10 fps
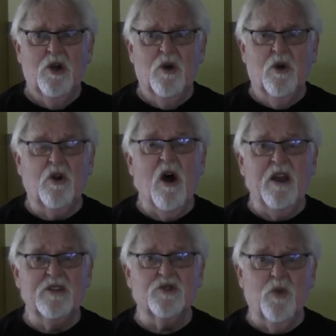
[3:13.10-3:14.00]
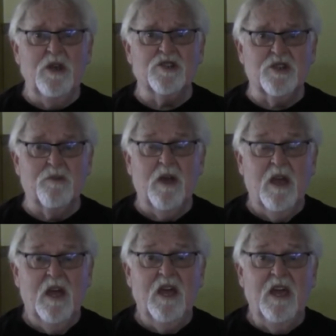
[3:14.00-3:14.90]
or God is
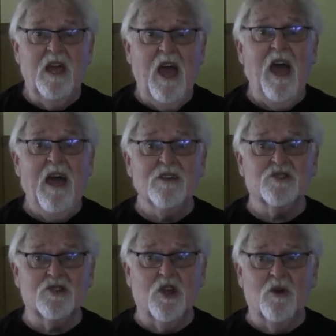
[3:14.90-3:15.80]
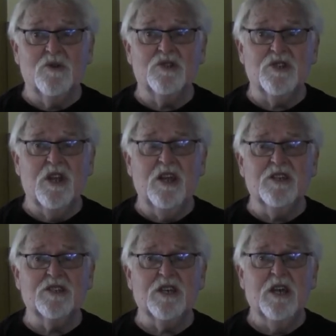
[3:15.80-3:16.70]
wisdom. He has those
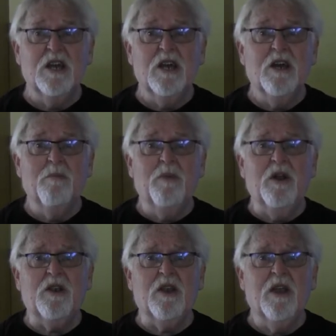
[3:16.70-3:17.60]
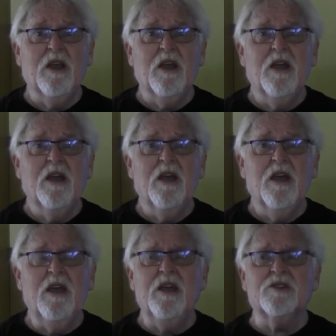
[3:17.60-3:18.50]
things, but
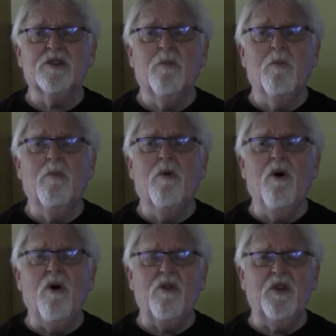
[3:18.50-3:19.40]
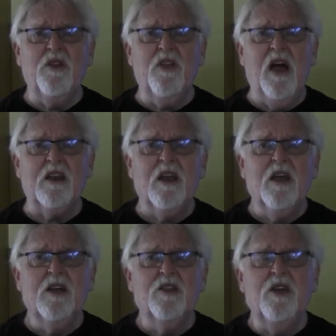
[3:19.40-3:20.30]
he is more than
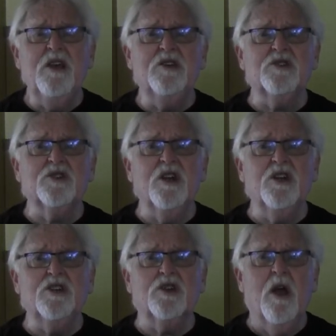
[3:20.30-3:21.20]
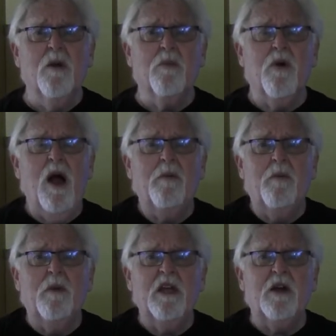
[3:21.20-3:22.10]
that. These things
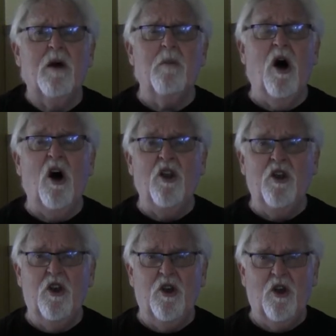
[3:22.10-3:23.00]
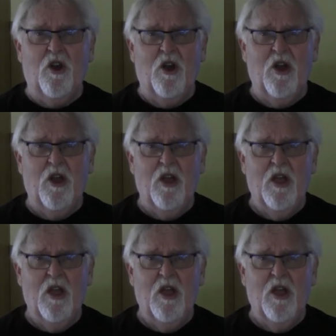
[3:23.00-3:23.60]
probably come under